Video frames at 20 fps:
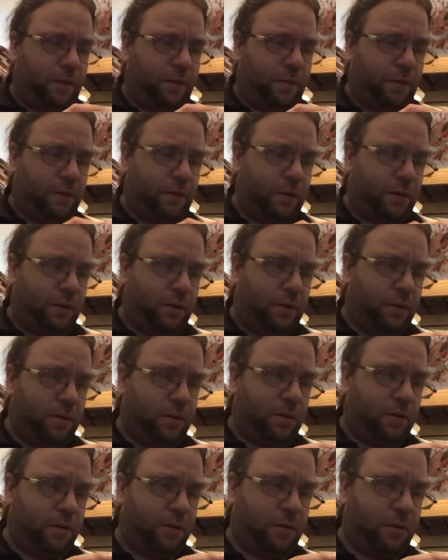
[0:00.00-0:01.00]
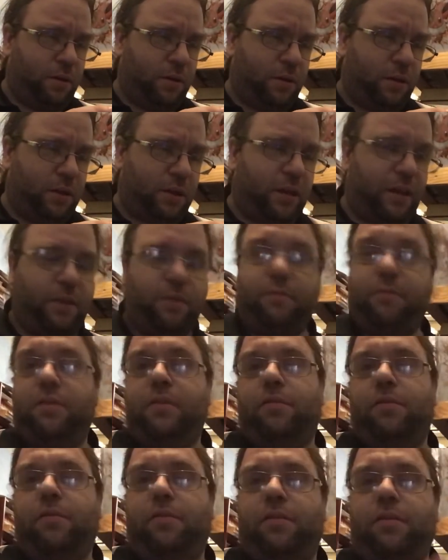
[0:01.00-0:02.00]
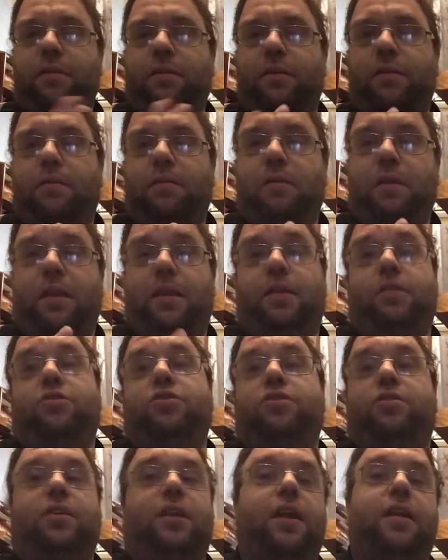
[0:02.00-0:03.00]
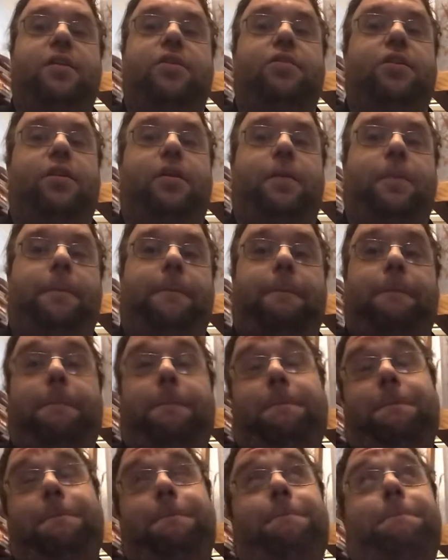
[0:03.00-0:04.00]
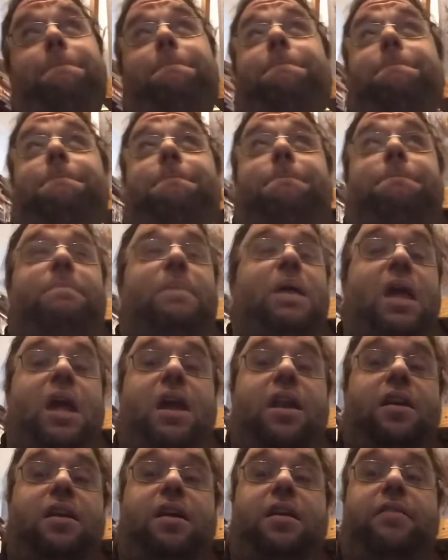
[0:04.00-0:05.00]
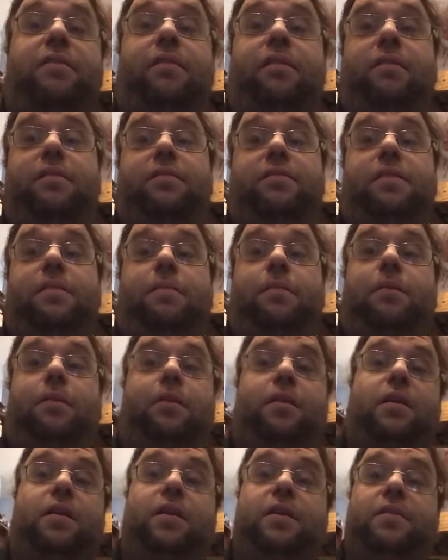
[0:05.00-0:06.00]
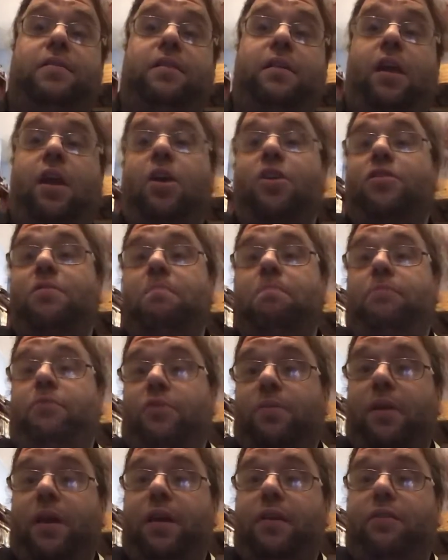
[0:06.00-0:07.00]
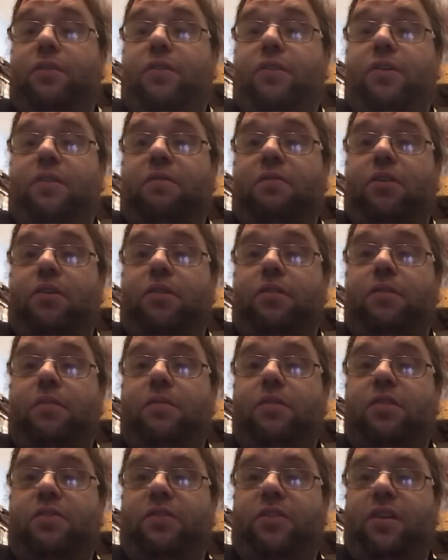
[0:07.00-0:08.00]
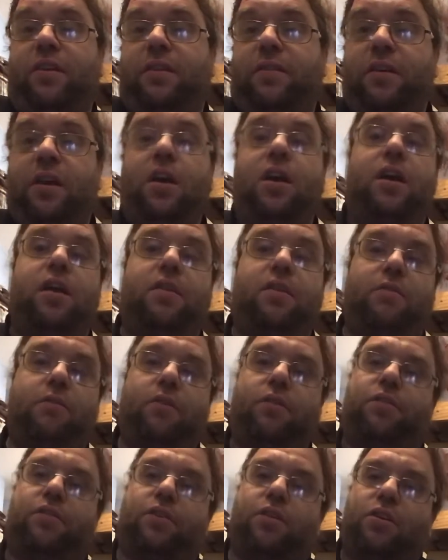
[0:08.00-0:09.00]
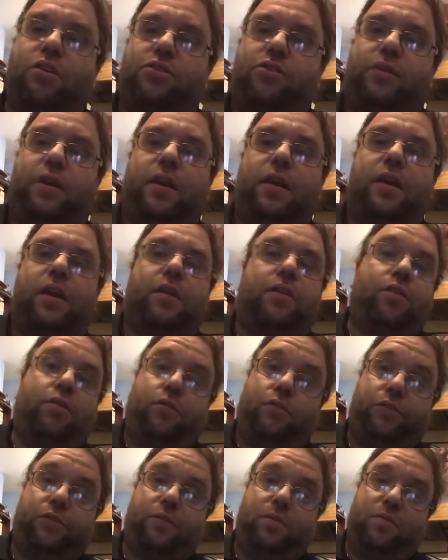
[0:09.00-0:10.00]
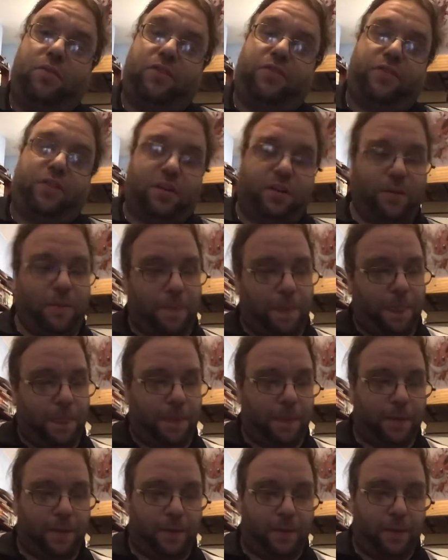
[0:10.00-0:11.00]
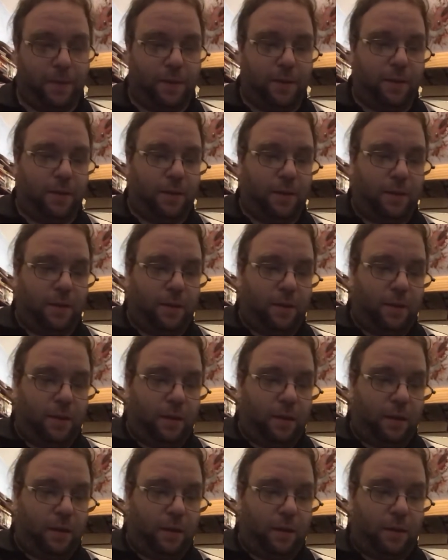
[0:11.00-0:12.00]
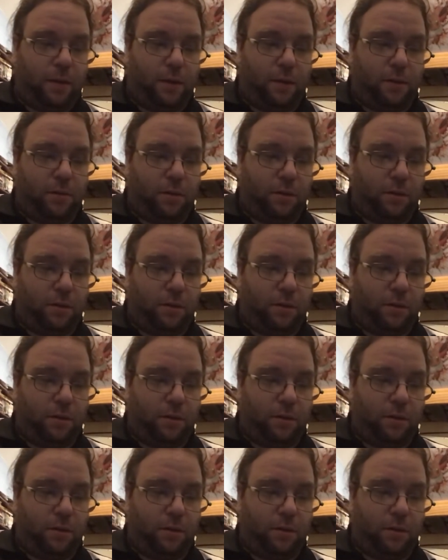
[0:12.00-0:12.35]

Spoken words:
gather resources, allows you to gain $1. Nice, simple, easy. Some characters will have cards that are modified. There are other cards you can get that are also modified. Then